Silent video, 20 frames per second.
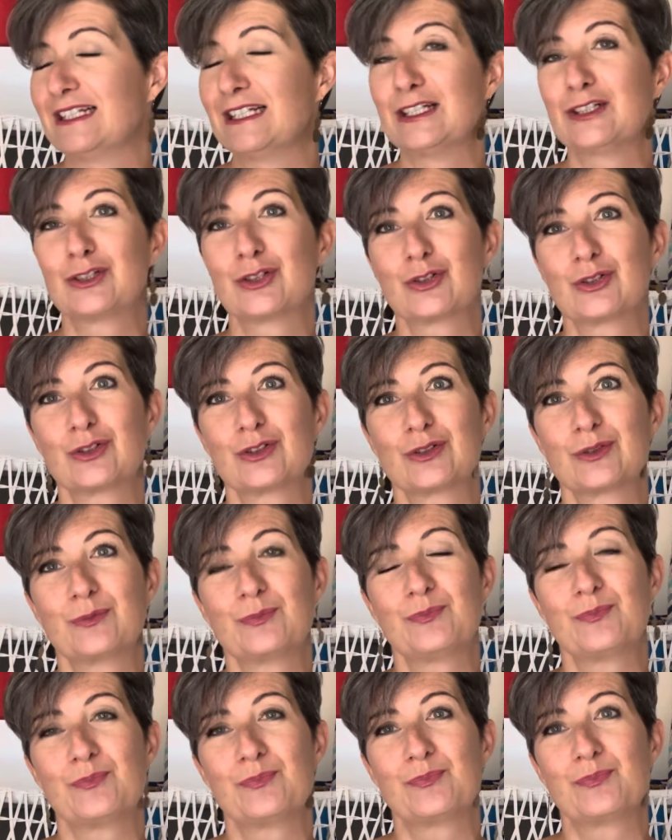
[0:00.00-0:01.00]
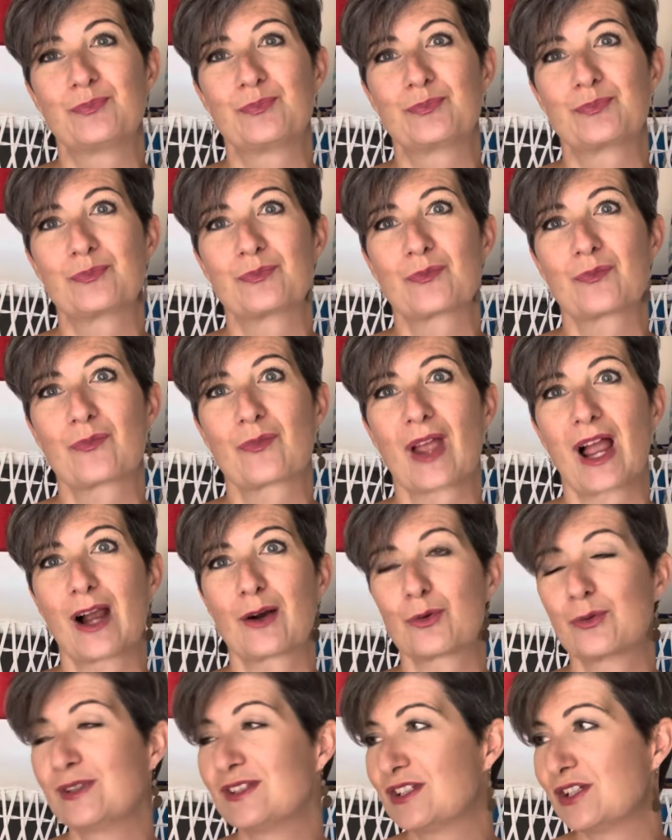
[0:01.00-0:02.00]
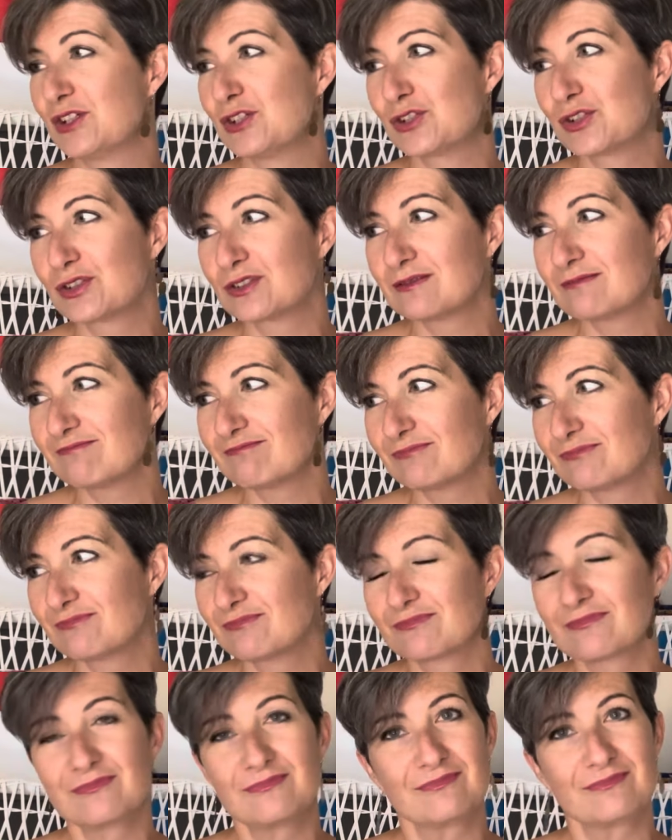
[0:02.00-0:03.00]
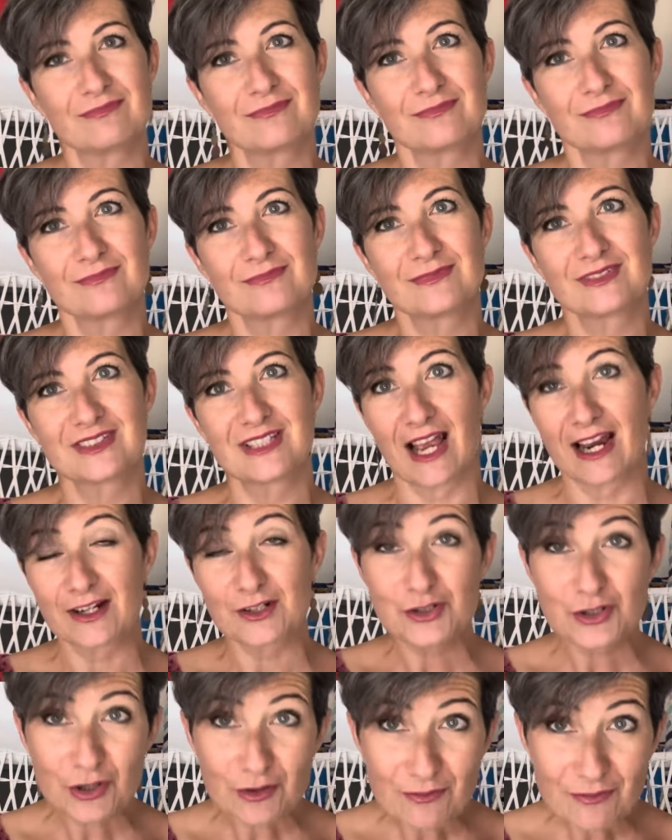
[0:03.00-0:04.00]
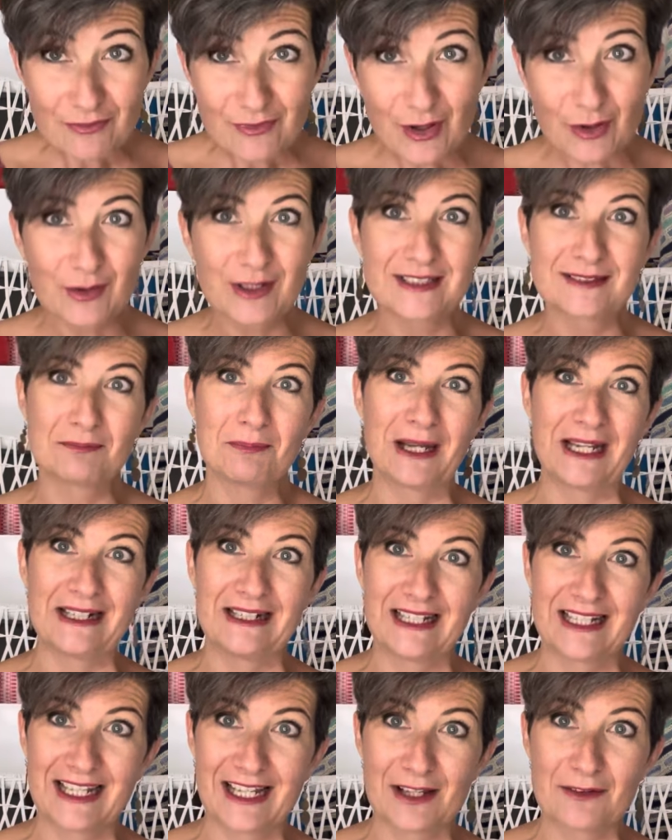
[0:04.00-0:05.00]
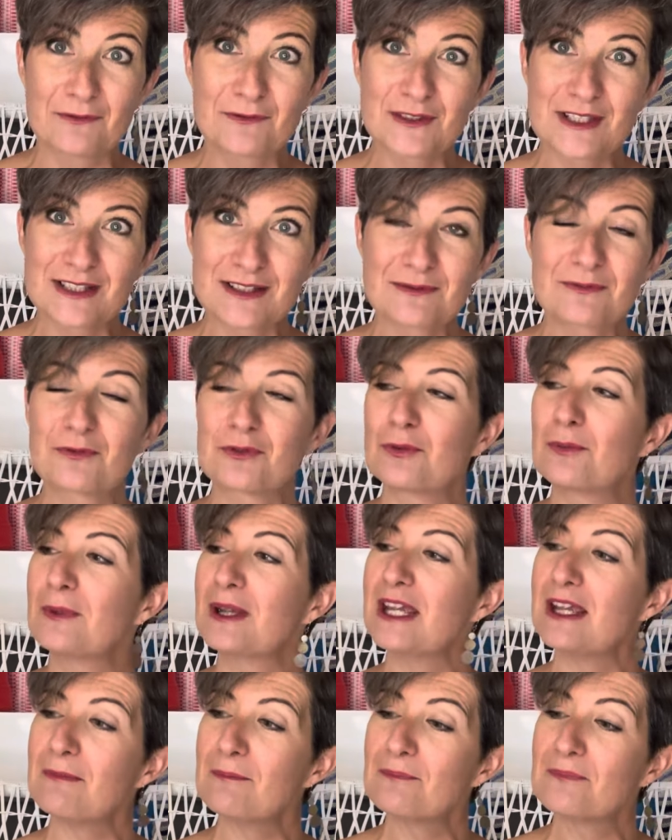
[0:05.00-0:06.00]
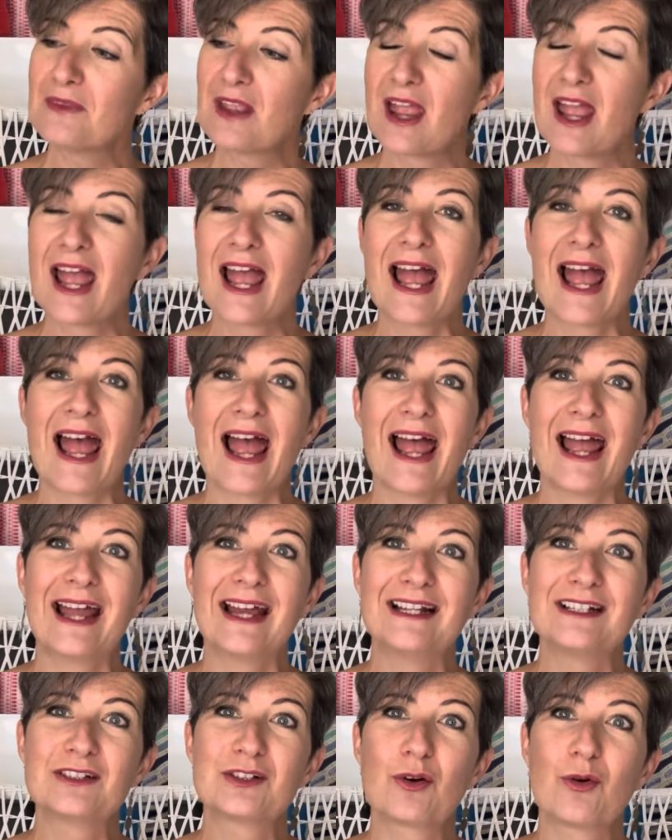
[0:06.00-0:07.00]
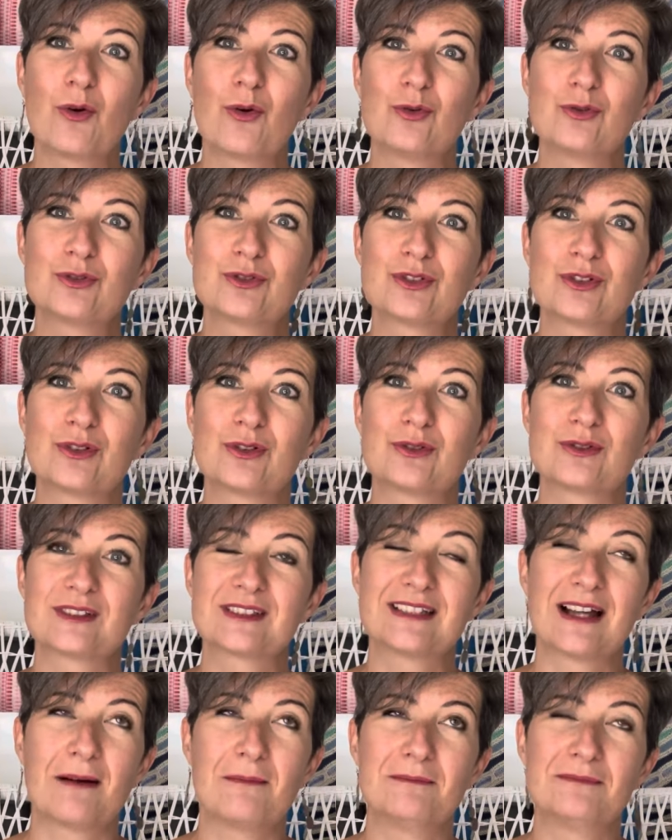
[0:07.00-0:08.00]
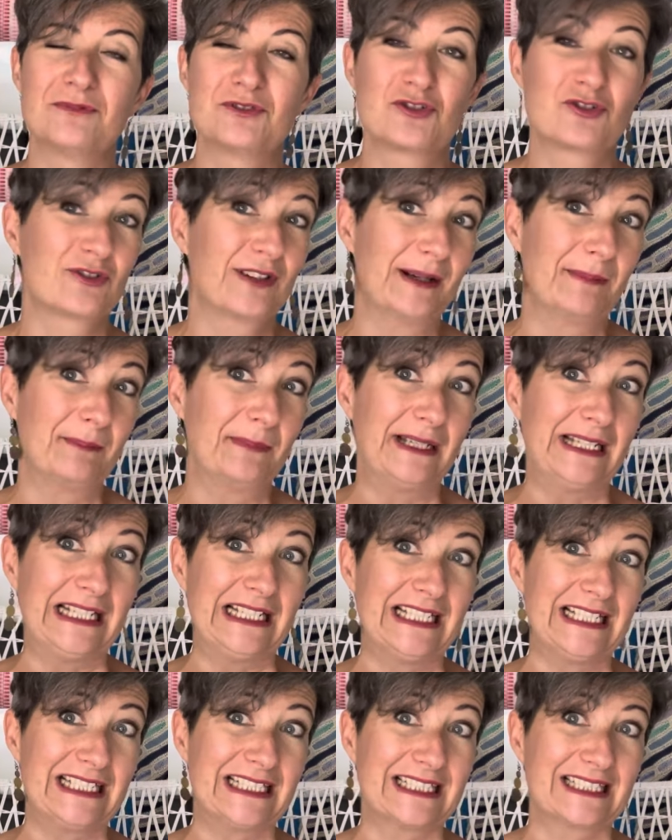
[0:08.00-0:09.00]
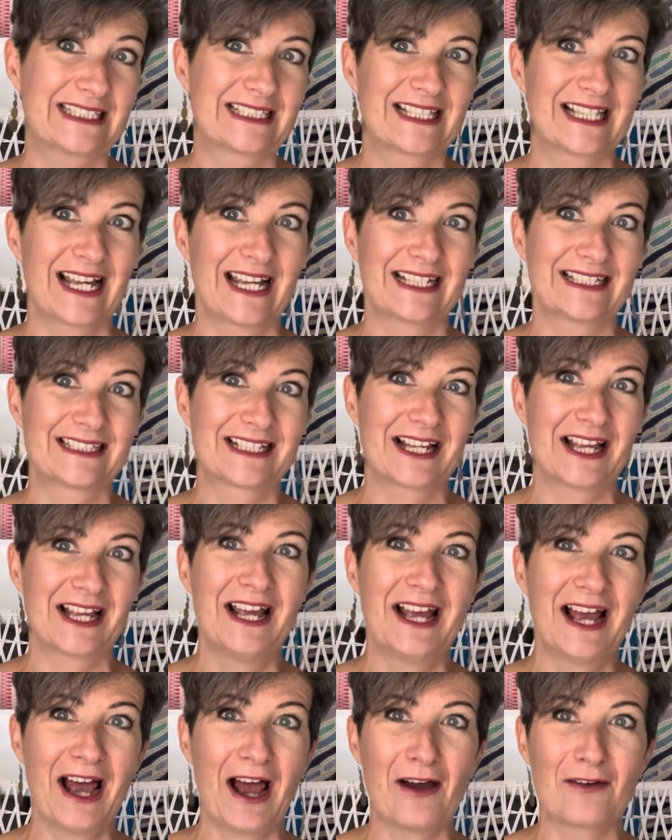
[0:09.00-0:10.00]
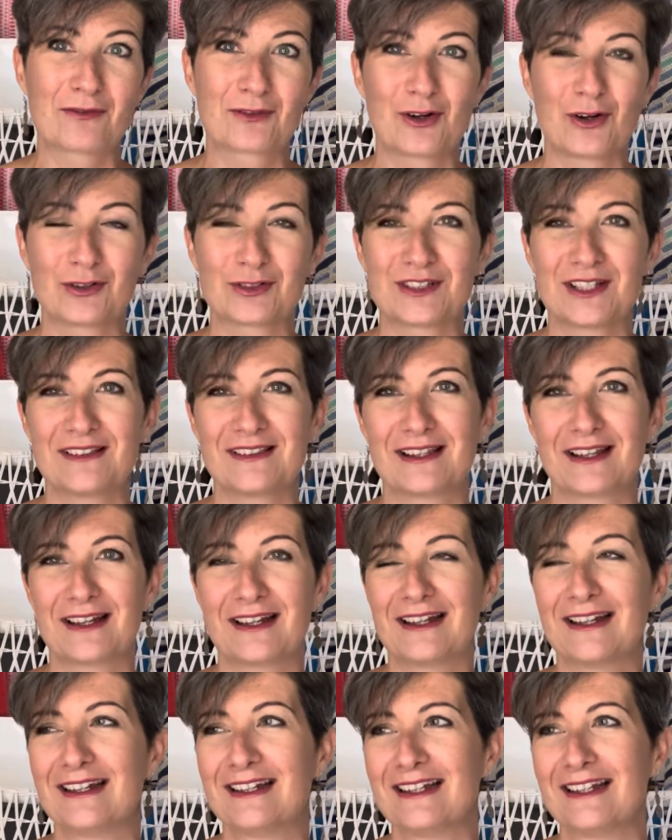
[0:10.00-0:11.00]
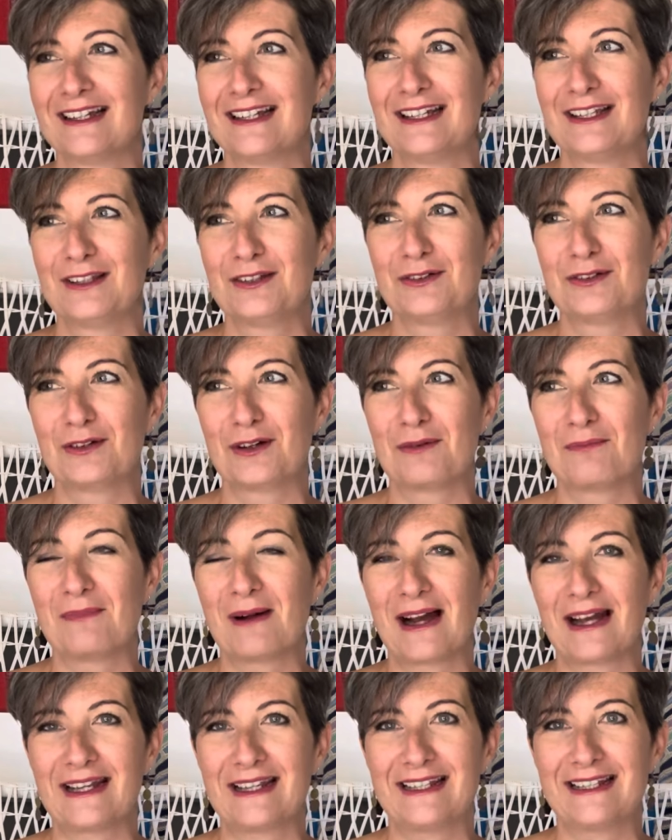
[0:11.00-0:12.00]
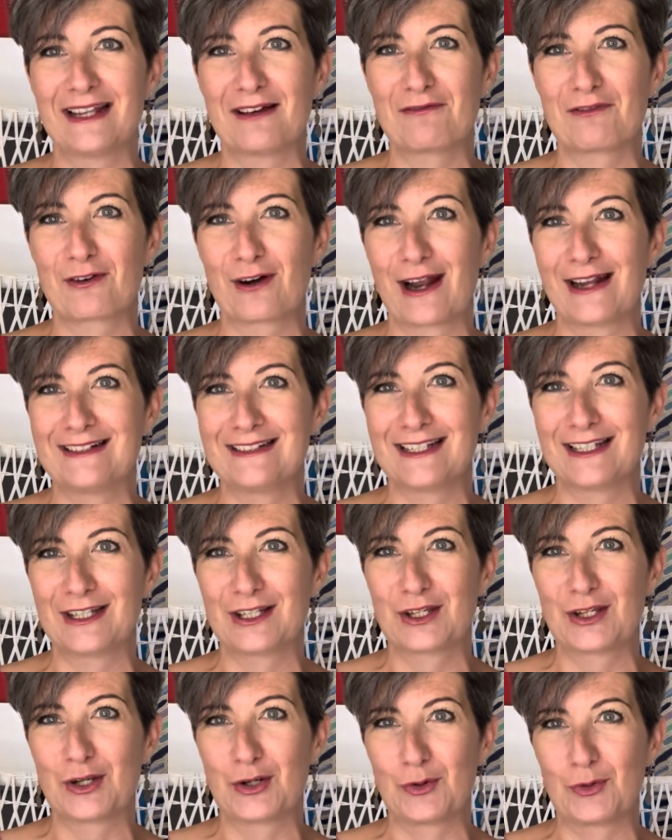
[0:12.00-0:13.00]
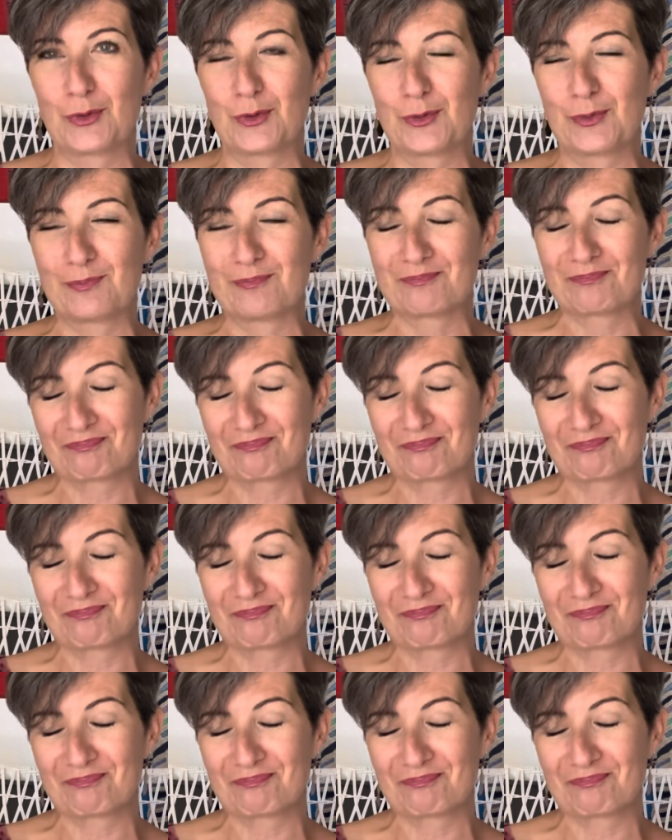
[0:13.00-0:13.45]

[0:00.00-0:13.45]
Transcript: little um, acquisition section, though it's mainly gifts for me. And also some dream needs that I've got in the, you know, in my never-ending queue.